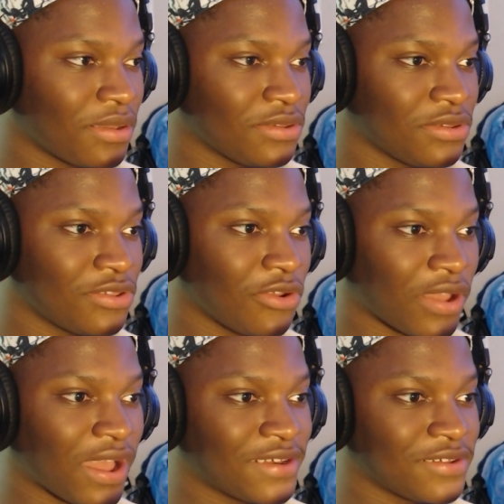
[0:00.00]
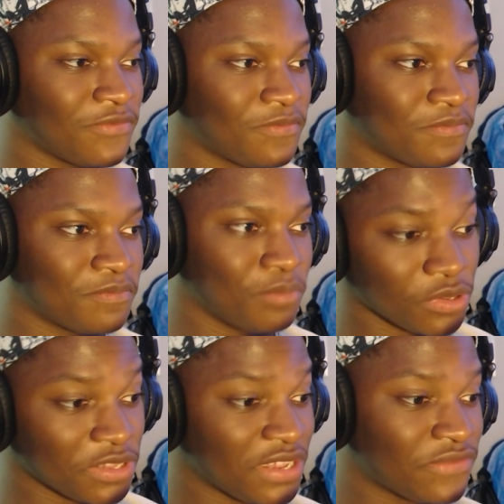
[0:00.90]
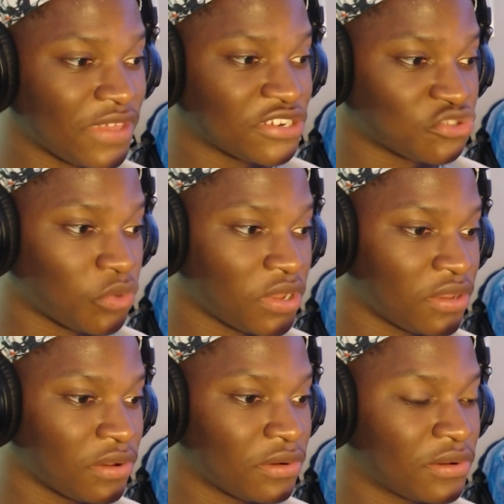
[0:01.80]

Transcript: you know, kind of believed that as well.